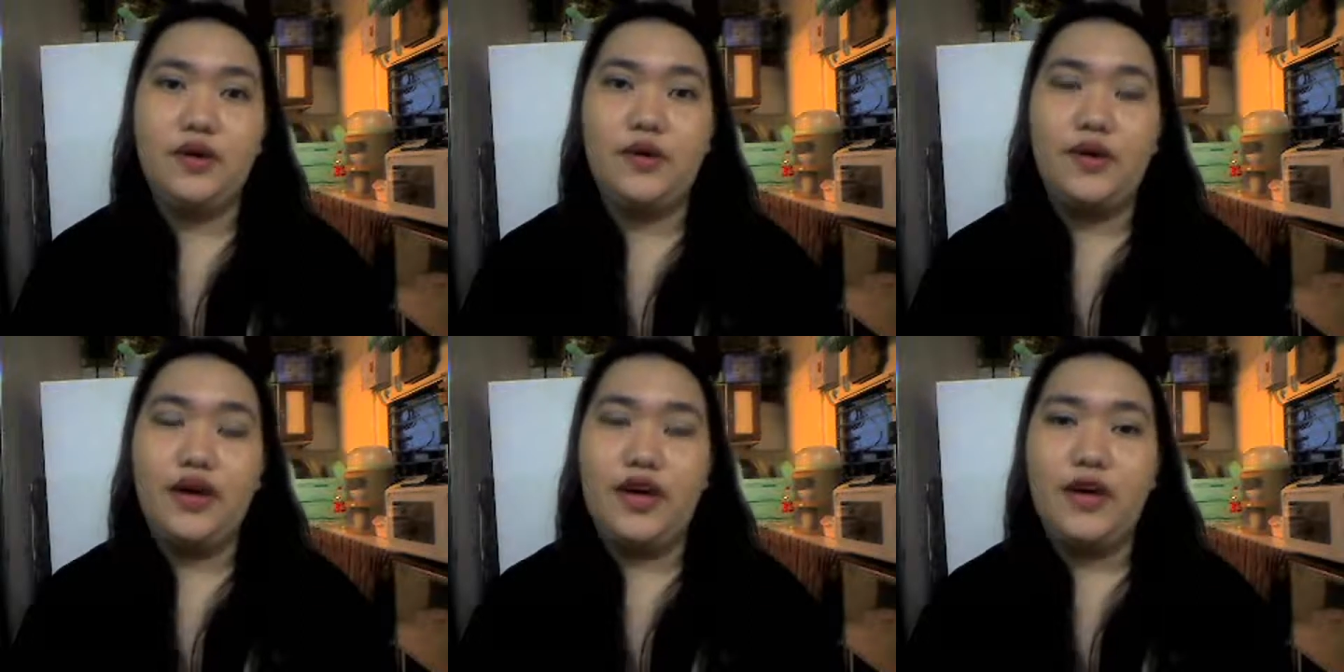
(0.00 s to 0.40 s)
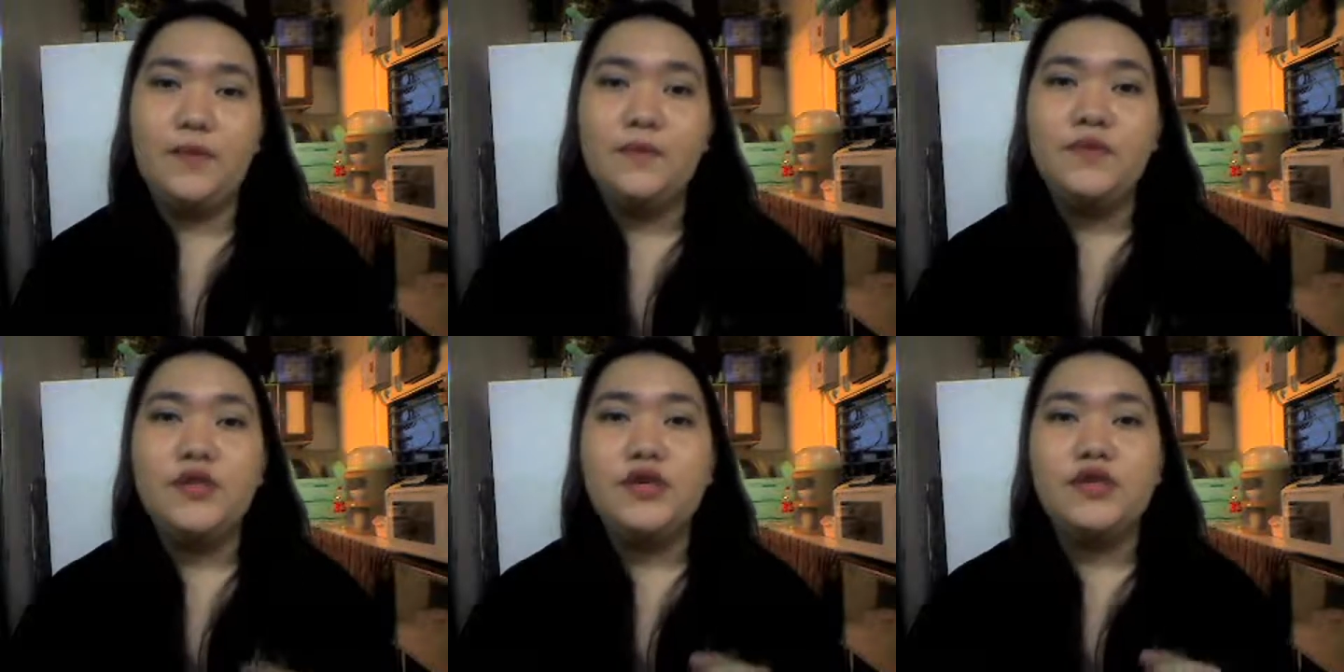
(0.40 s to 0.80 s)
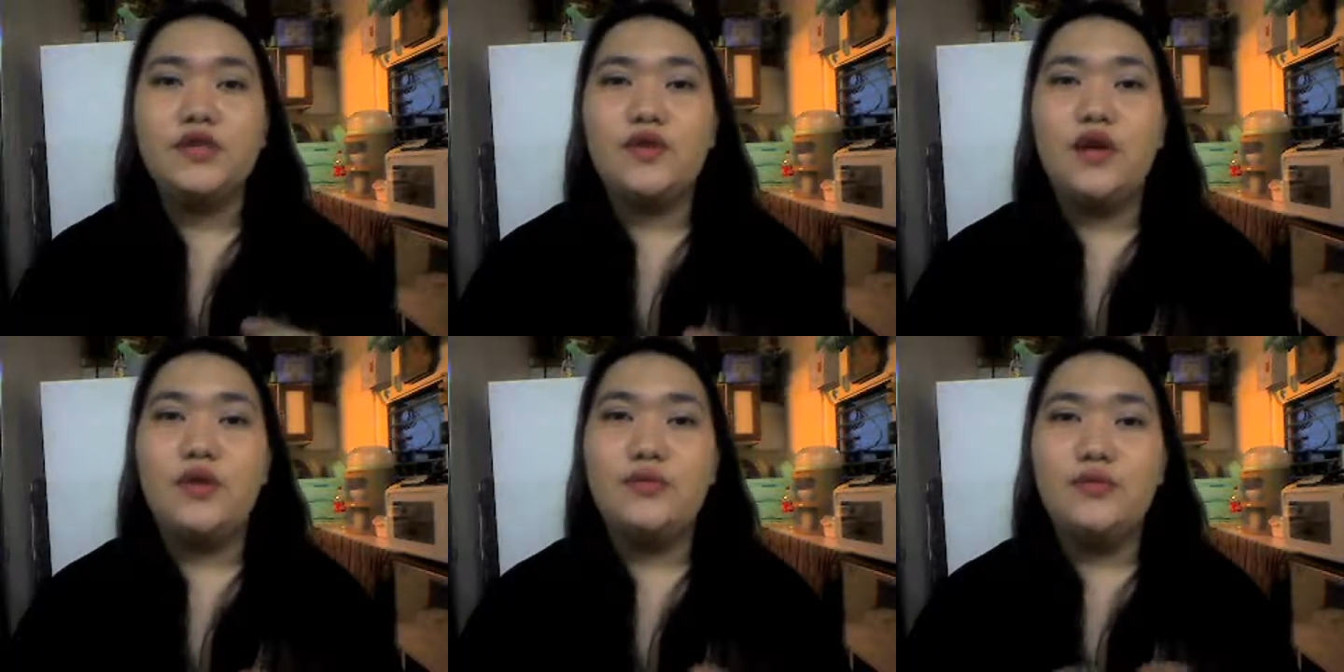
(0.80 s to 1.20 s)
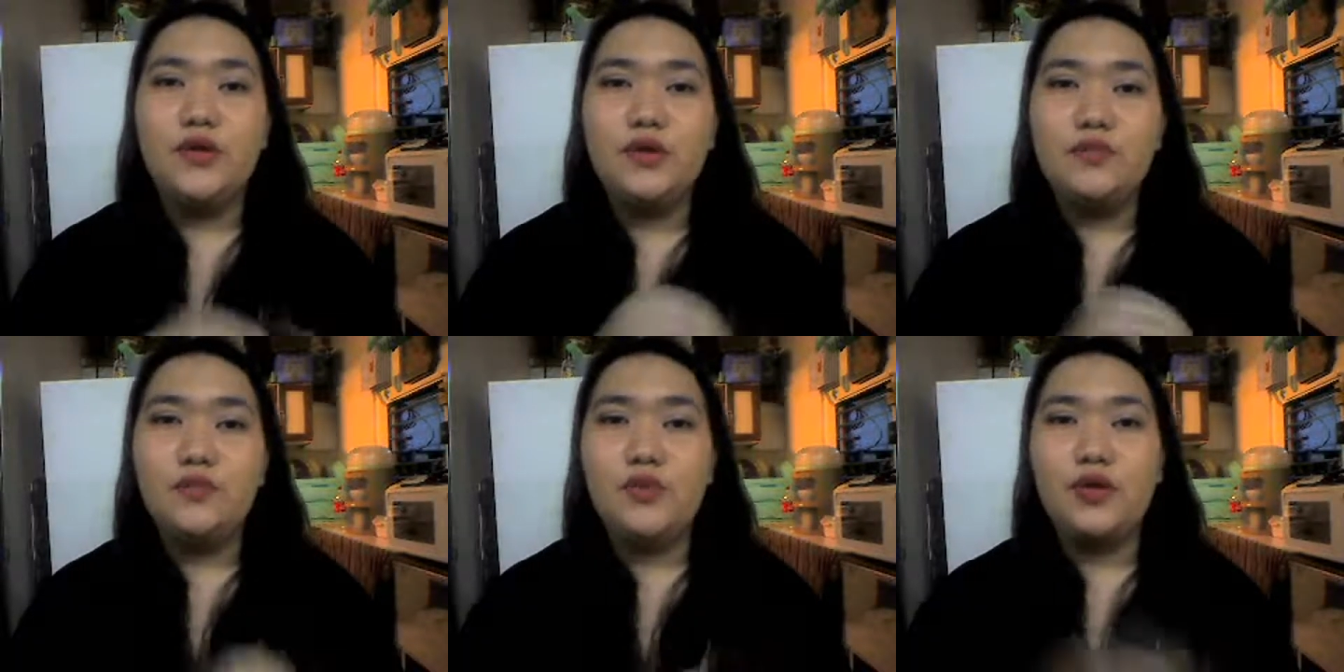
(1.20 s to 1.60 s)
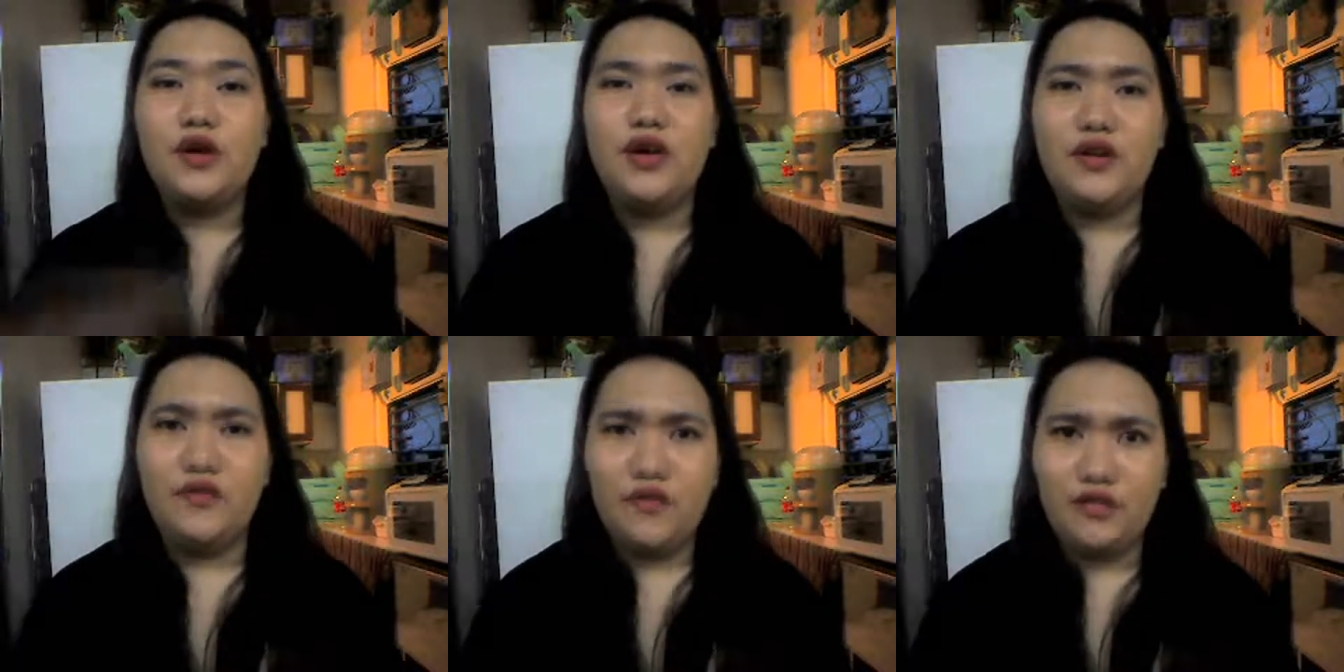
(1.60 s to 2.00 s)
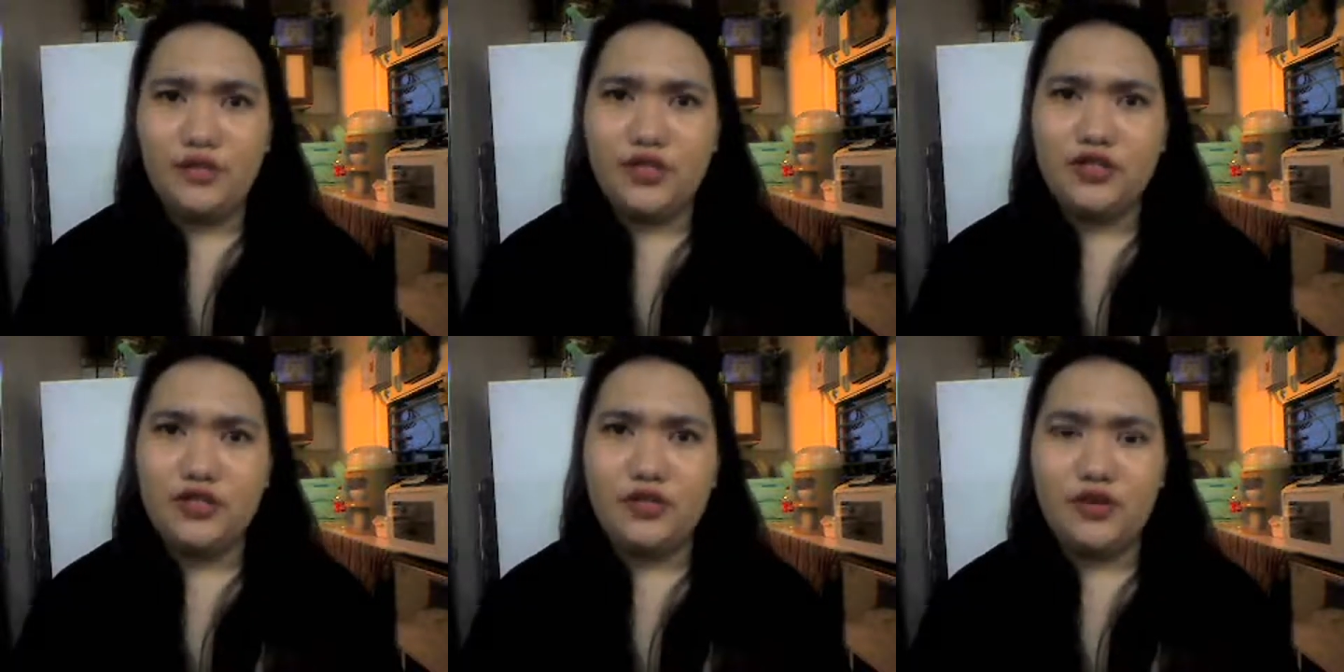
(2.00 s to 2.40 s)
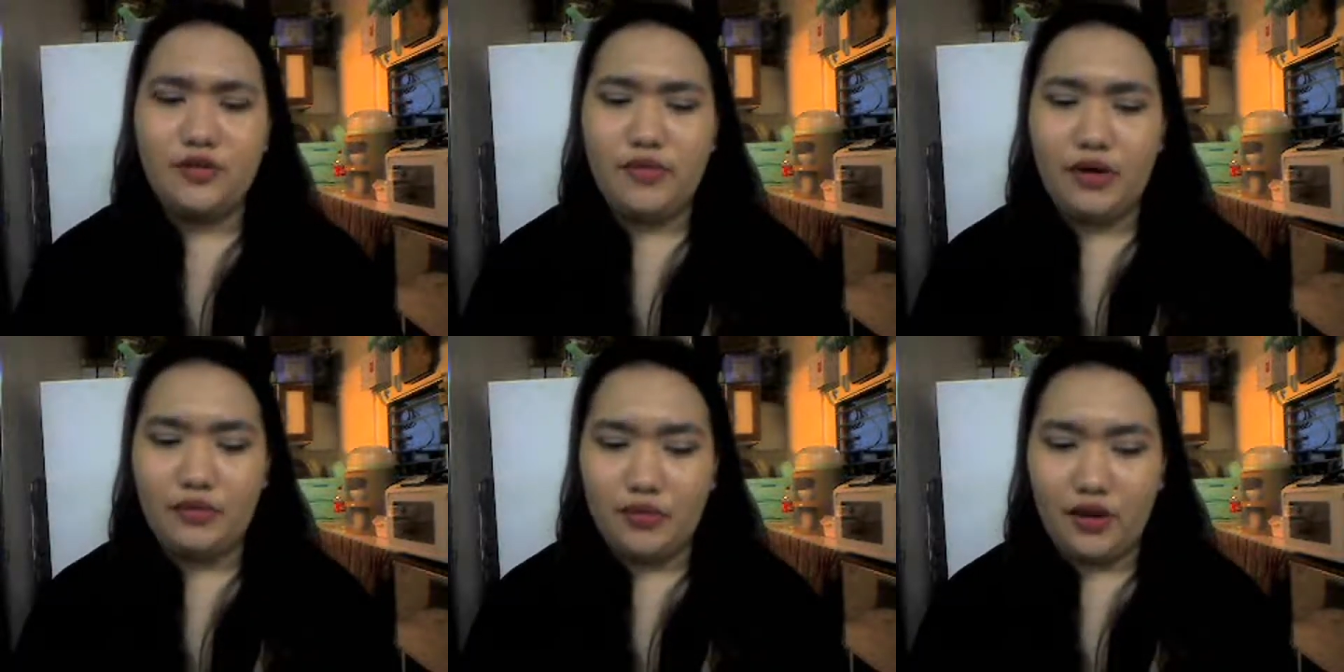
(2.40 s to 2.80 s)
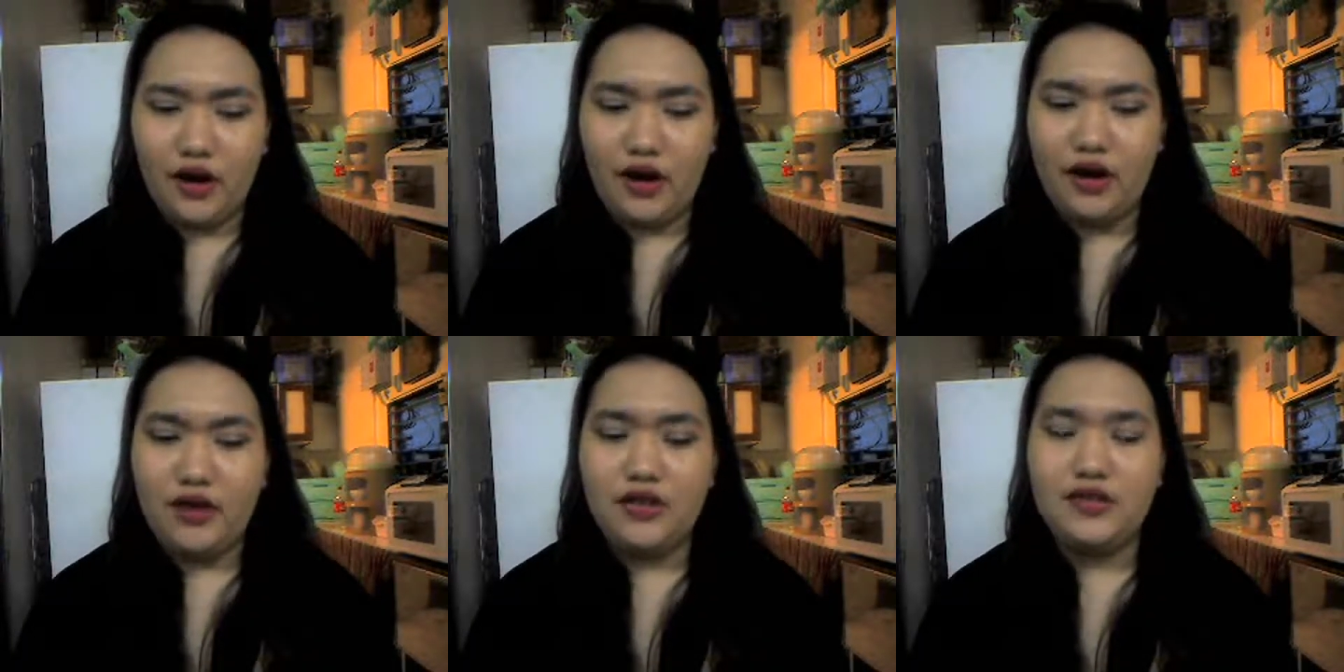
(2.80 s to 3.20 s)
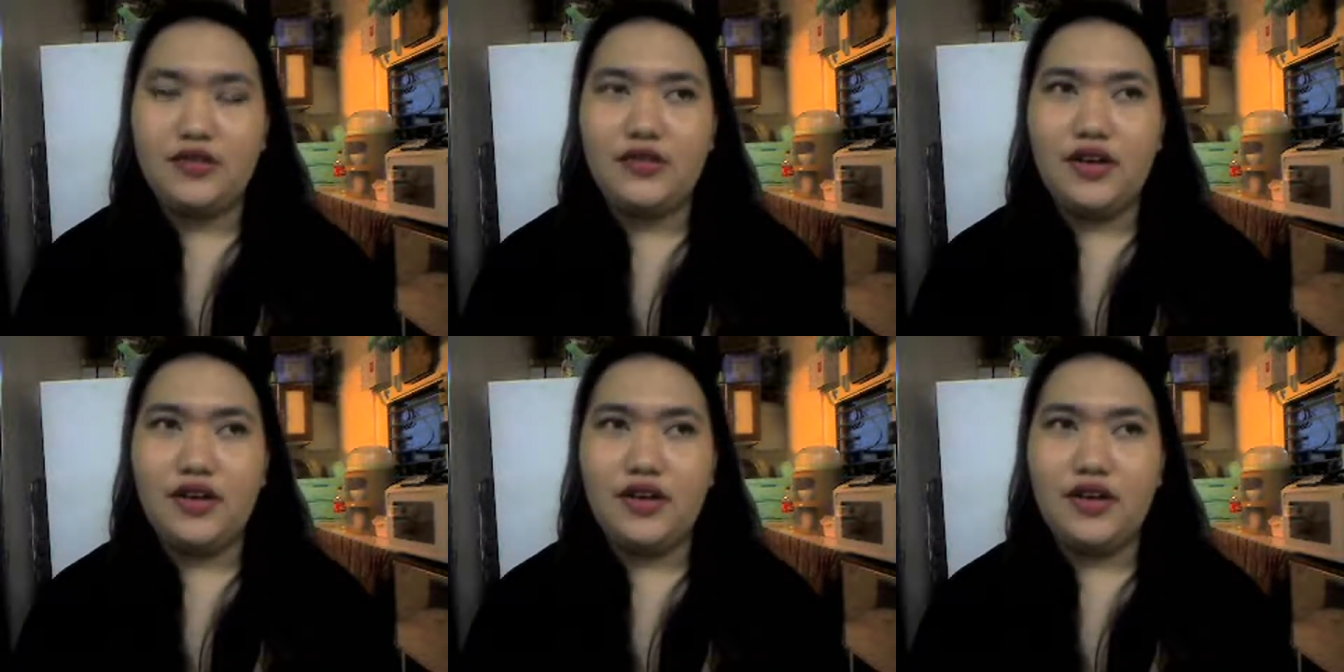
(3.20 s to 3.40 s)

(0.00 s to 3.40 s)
Okay, so I'll put more information on my blog.